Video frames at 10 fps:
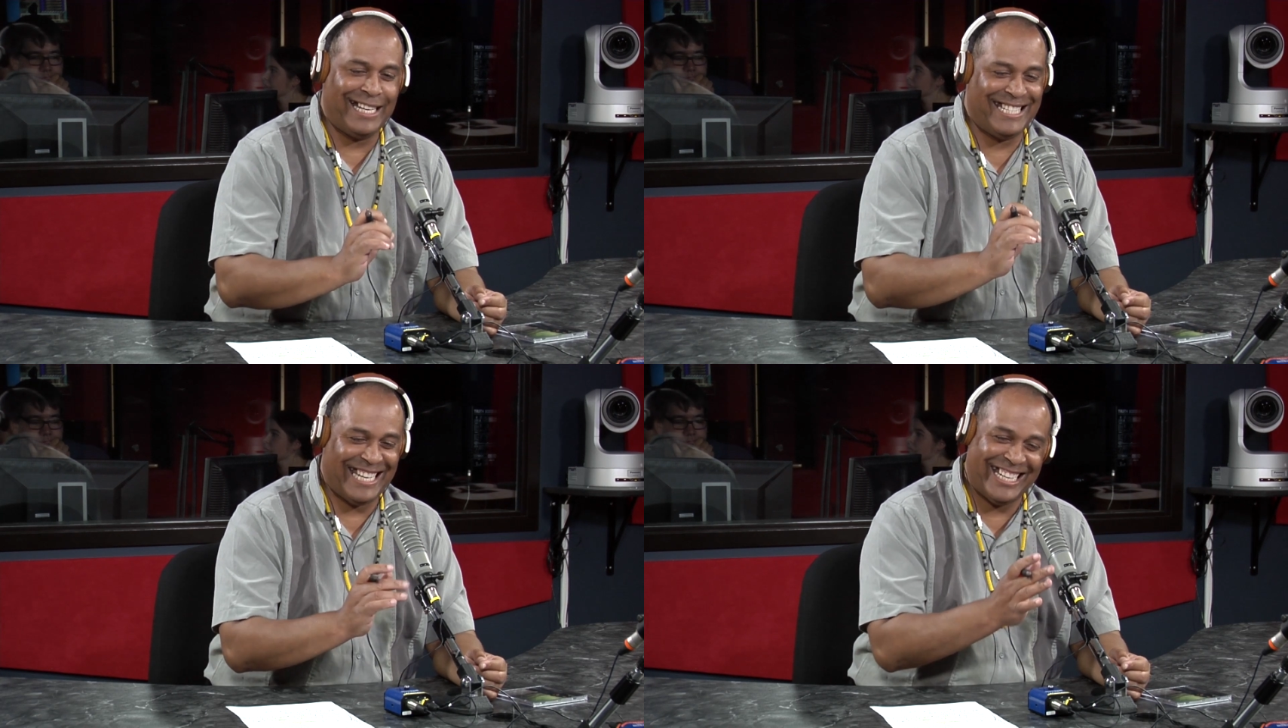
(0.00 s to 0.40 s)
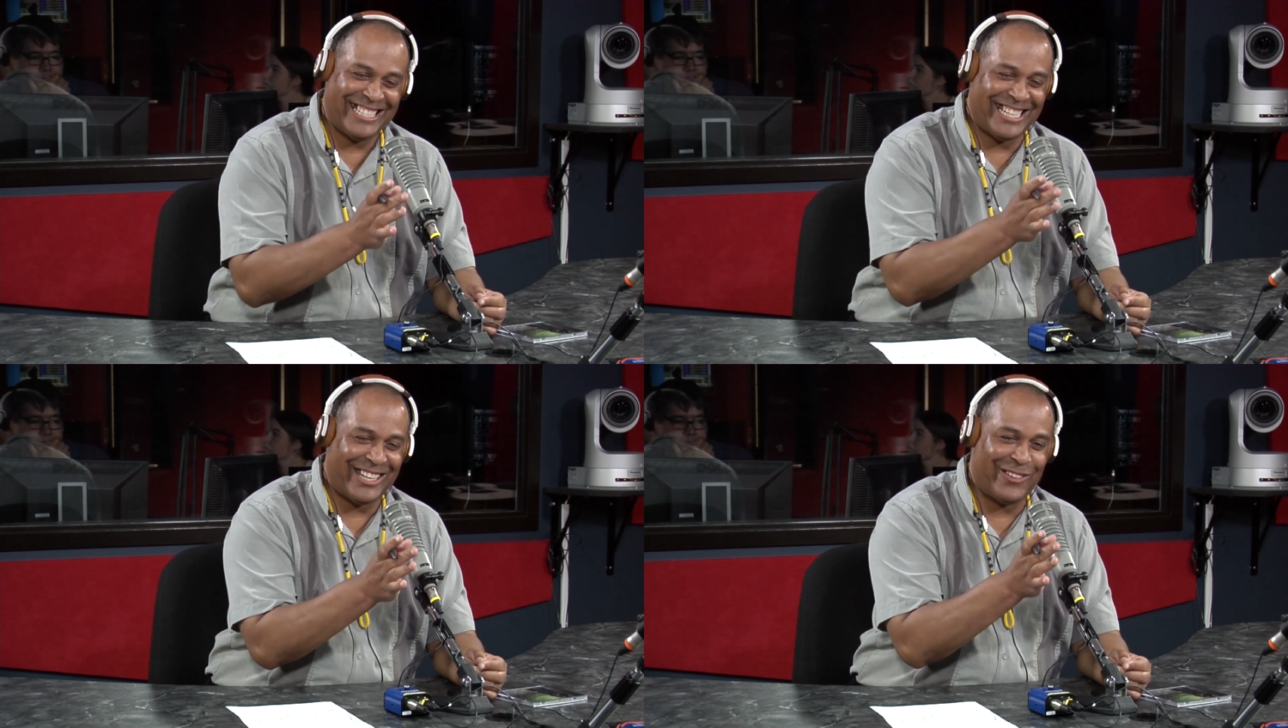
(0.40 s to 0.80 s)
like you said
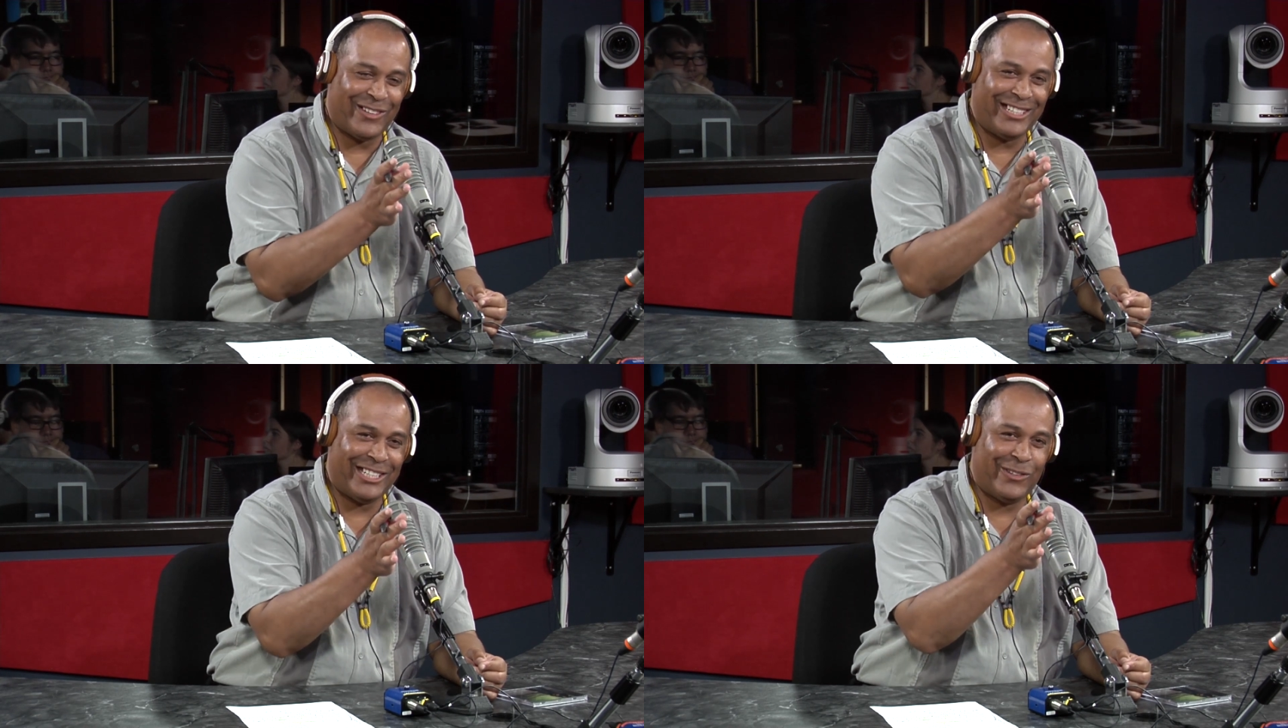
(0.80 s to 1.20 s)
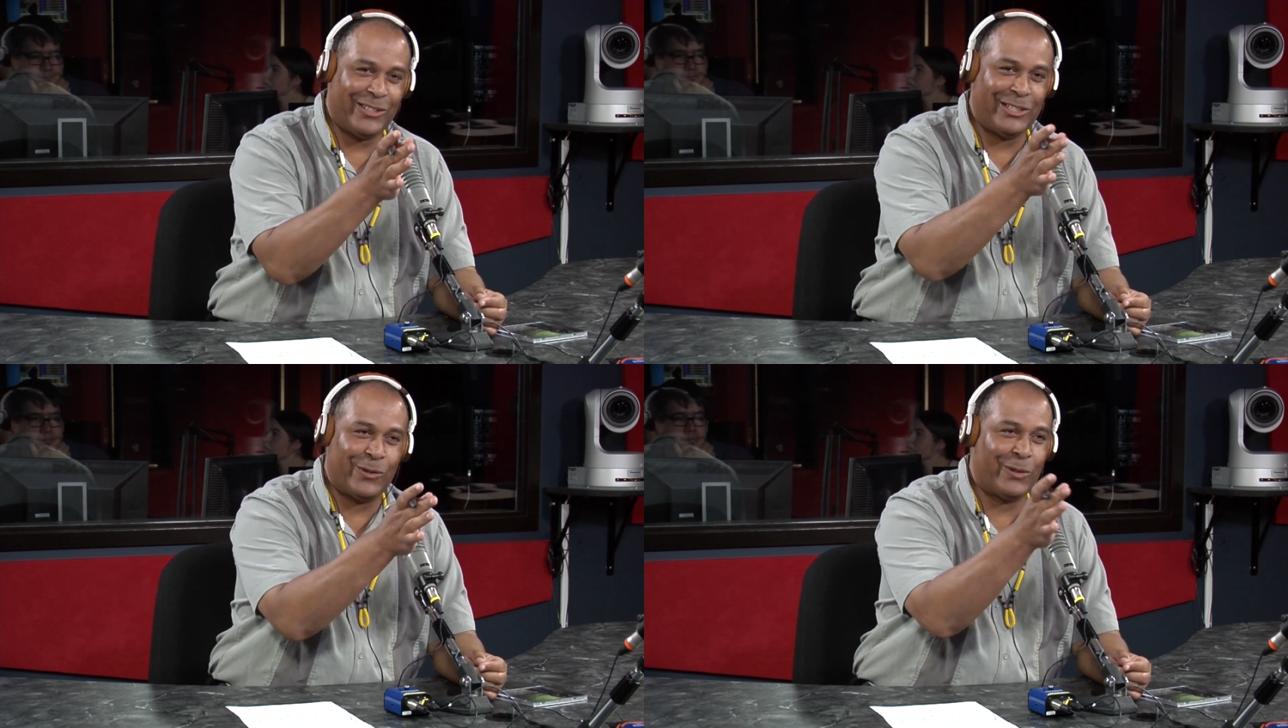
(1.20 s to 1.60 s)
is like you're on
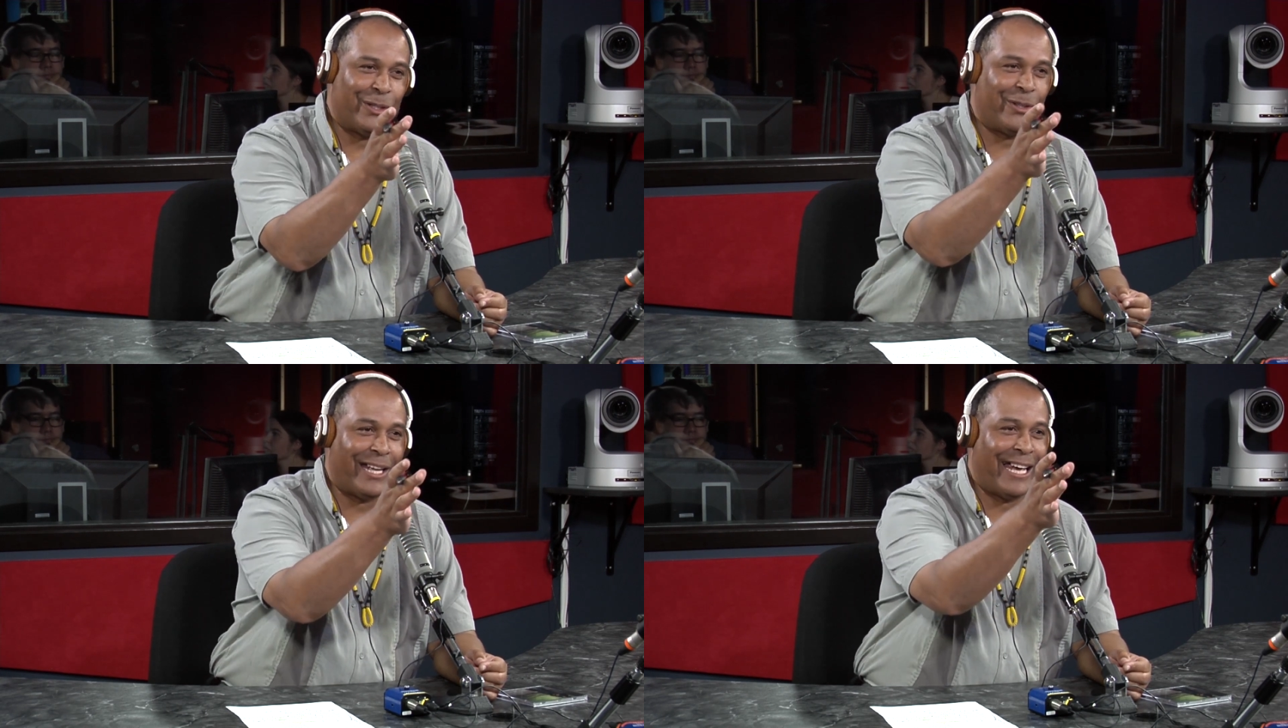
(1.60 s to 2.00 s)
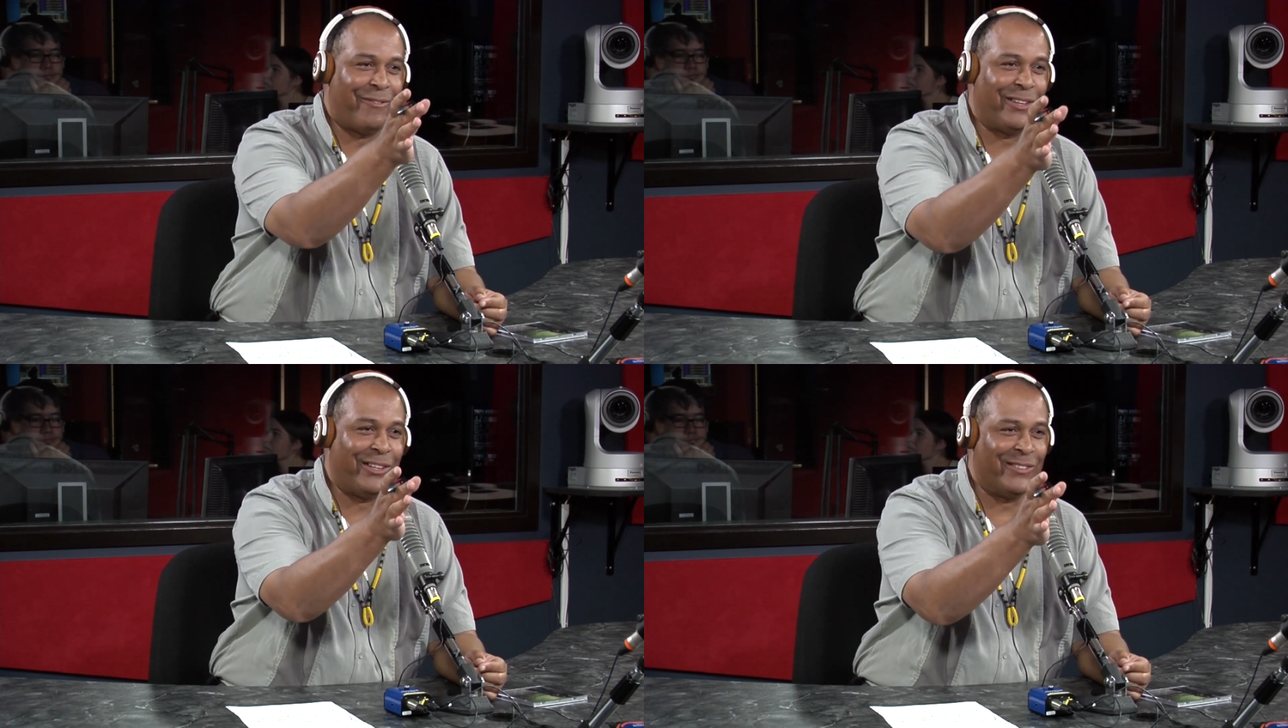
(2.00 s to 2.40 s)
you're on your own little
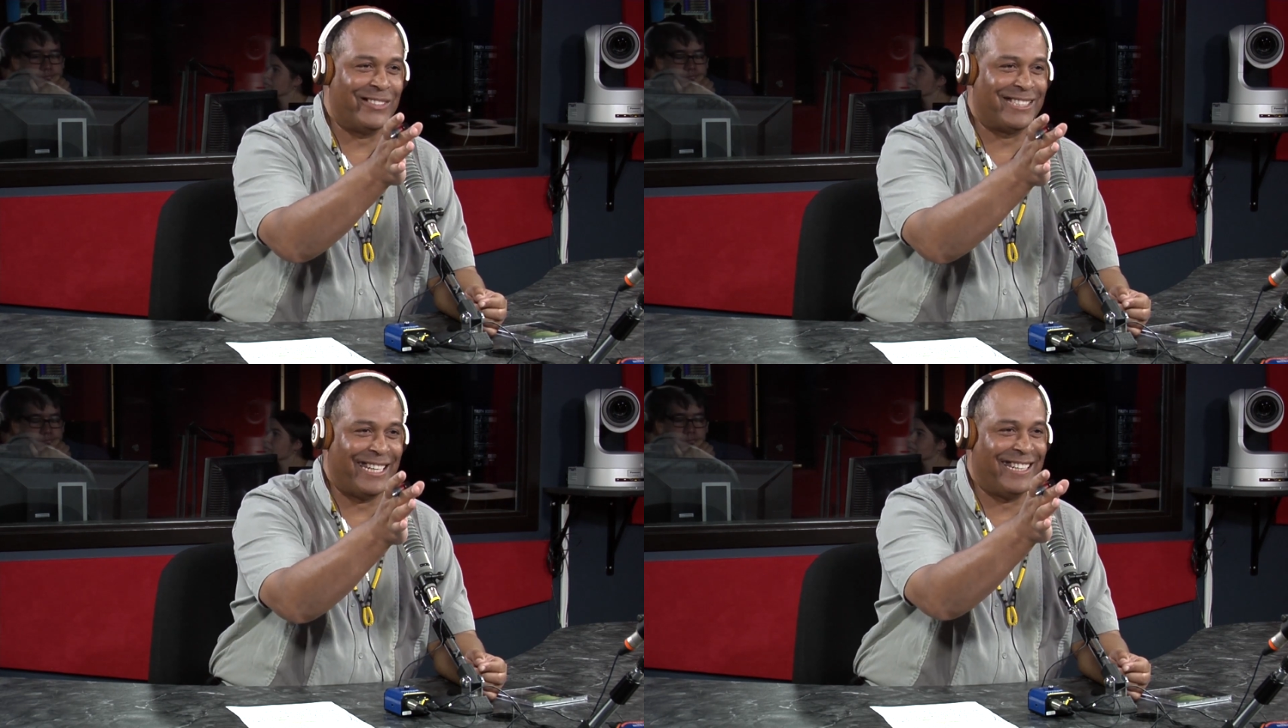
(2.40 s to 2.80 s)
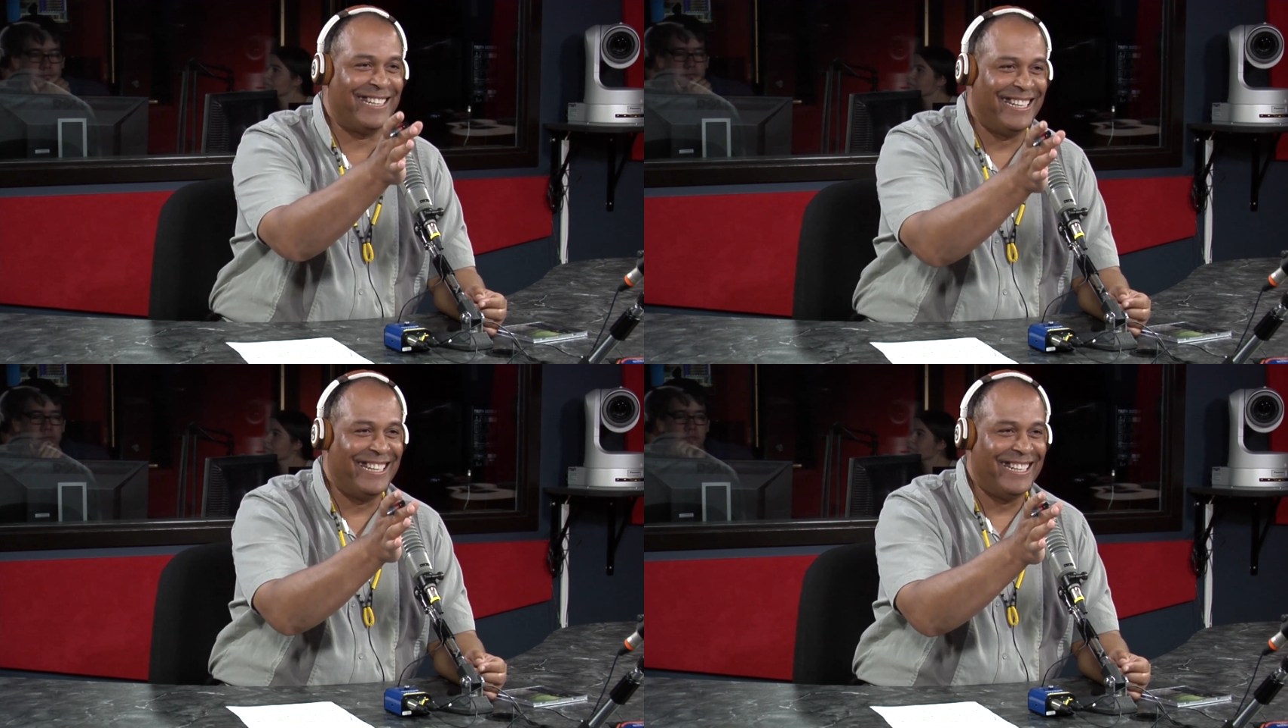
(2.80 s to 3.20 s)
avenue. It's like